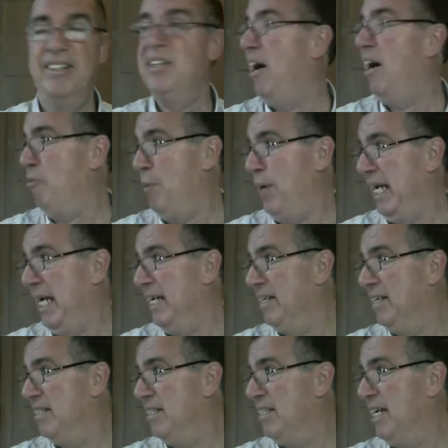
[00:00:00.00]
I'm from
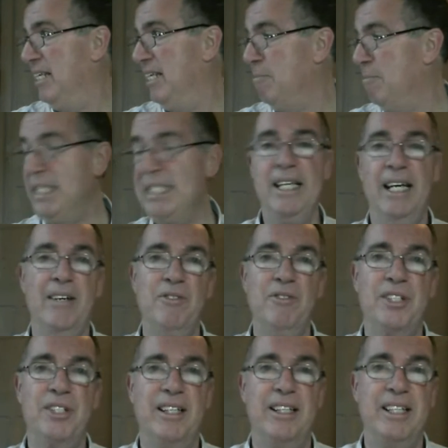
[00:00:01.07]
England. It's misty
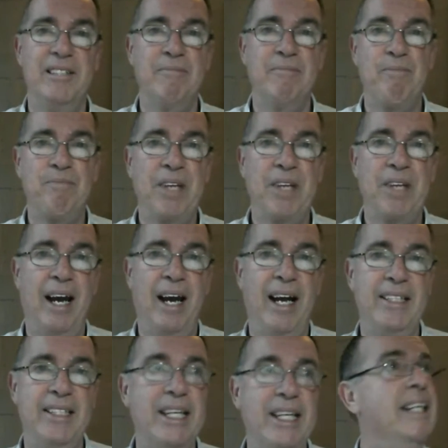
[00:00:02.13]
outside,
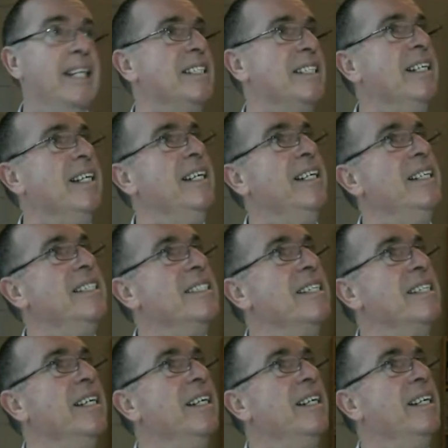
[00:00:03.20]
and it
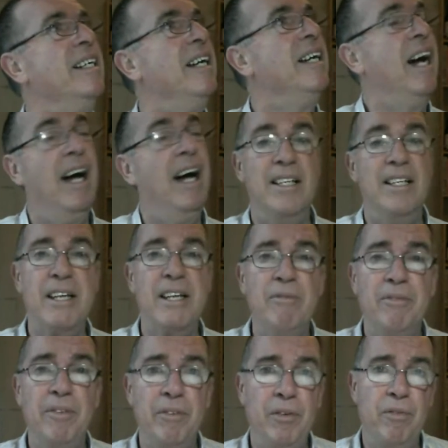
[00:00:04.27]
is
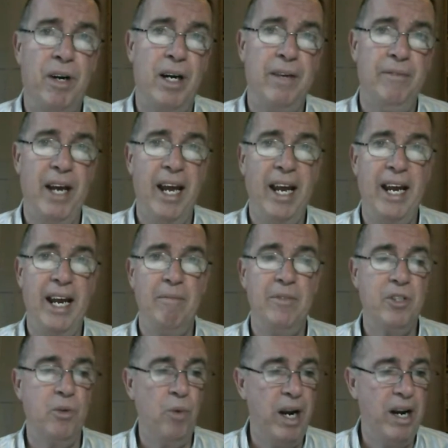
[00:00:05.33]
7:55 a.m.
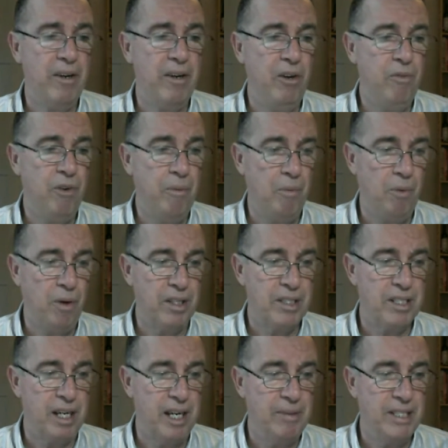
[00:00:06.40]
So where are you from, and what
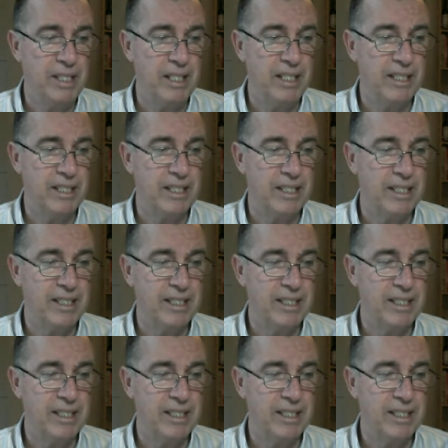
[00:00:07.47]
time it is?